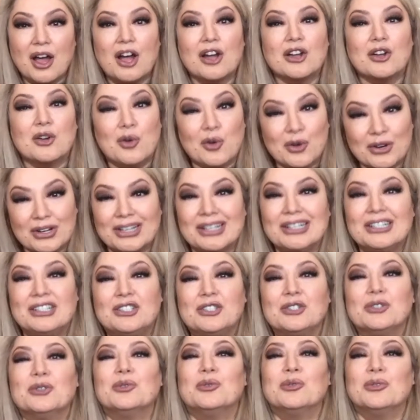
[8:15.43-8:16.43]
According
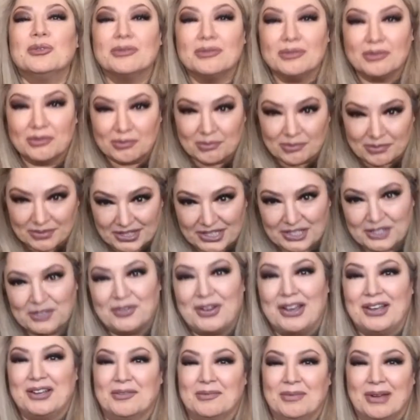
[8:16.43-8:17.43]
to this
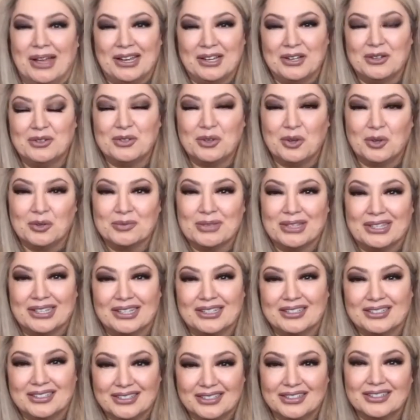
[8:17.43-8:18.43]
friend of mine who told me this.
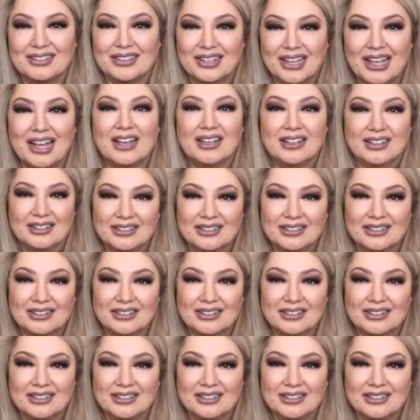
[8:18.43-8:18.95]
Yeah.